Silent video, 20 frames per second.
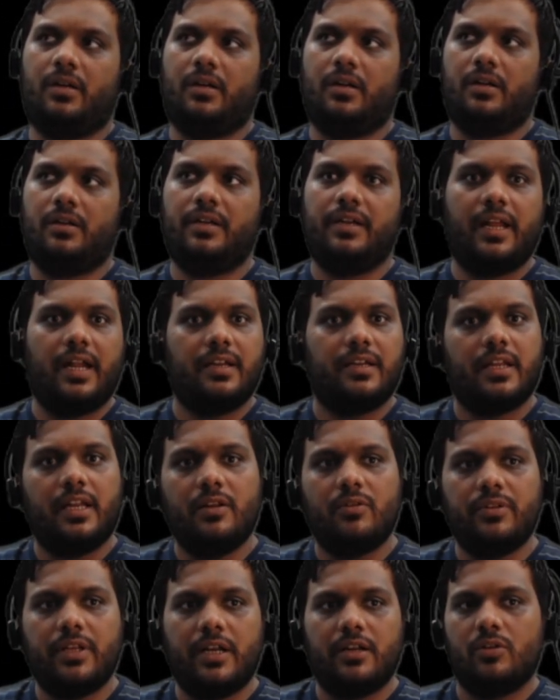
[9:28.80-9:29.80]
Did I tell
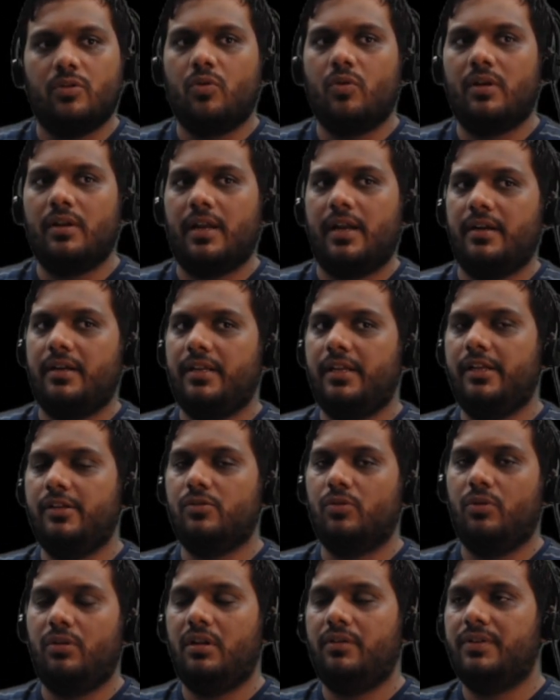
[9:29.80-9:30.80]
you that NOCLAR deals
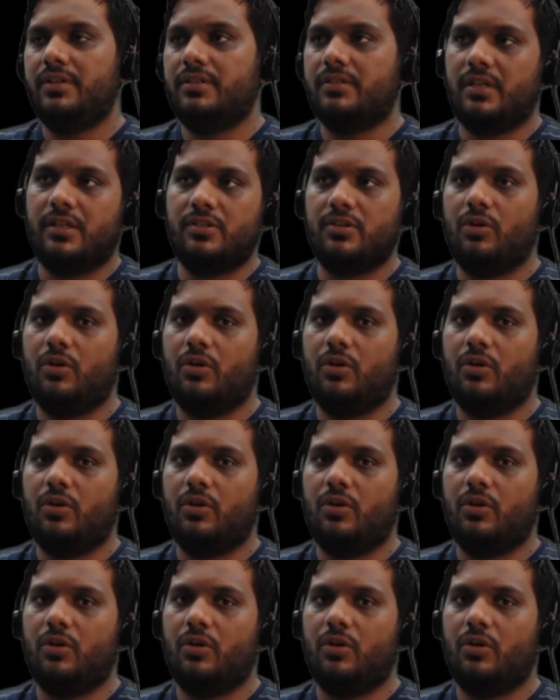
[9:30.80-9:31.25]
only with such